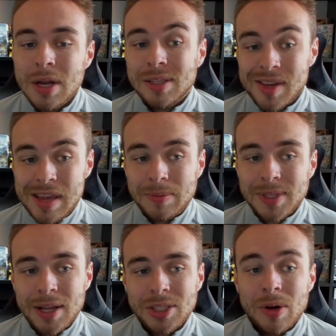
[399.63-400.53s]
keep
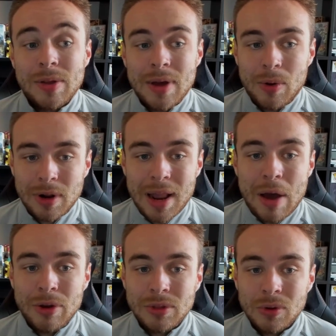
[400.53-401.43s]
Sancho, and that would
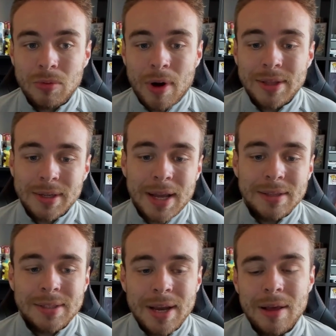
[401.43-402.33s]
allow you to upgrade to
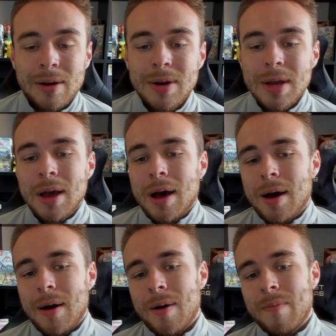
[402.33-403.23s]
Cancelo.
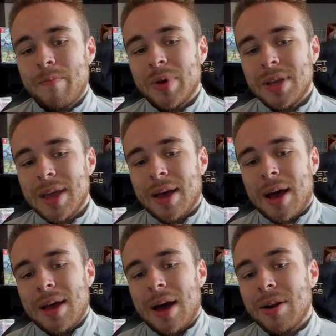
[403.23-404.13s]
But
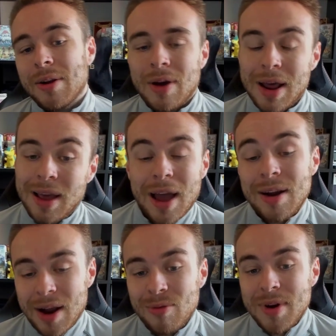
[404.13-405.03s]
yeah, I don't know.
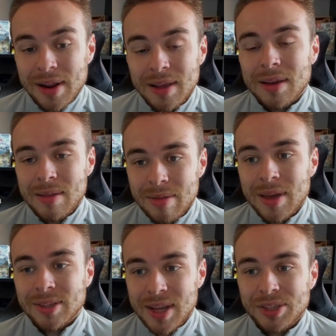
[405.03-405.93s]
I really
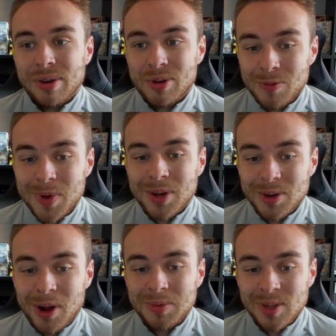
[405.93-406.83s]
think Sancho could be a
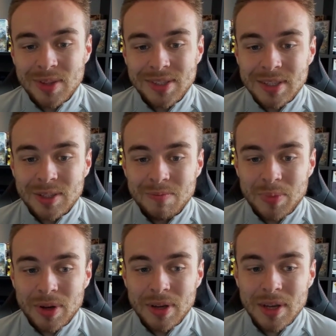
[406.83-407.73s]
good option this season,
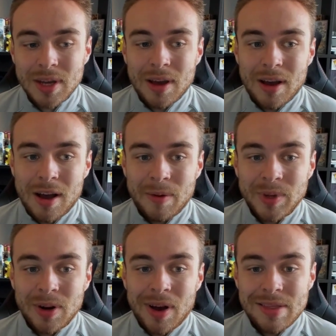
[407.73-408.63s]
but
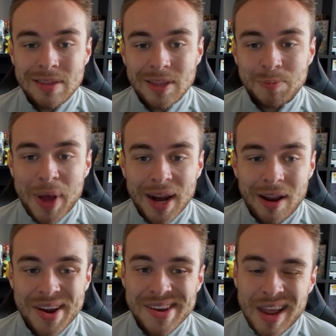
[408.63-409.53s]
you know, I think this back
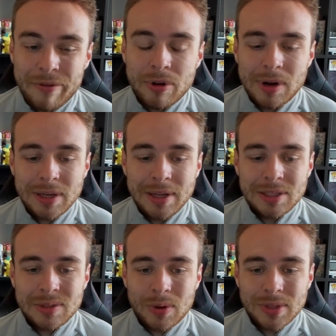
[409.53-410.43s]
line definitely
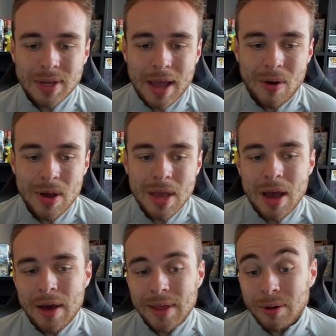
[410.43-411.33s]
needs sorting out.
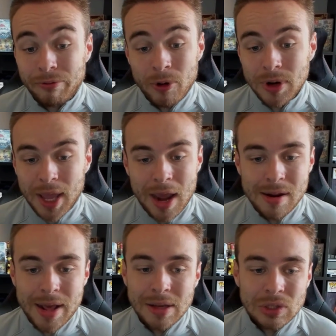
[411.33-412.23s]
And then up front, Kane
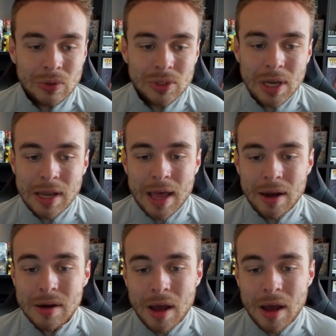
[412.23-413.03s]
and Jesus, again,